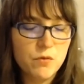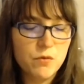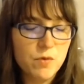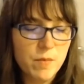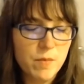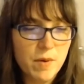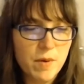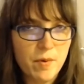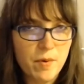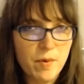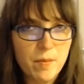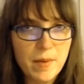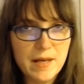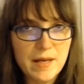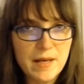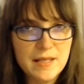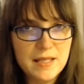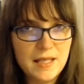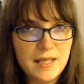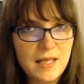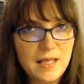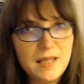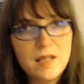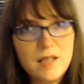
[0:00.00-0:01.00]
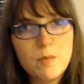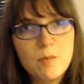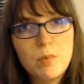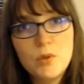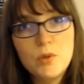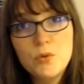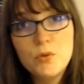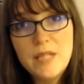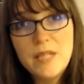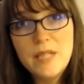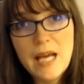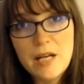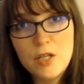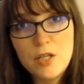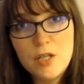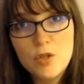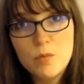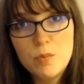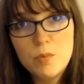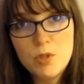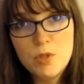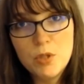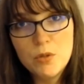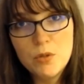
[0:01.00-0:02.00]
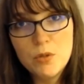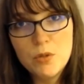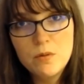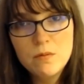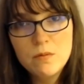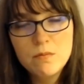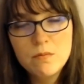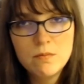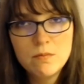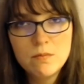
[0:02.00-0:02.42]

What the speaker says: remember by singing the Blue Danube tune.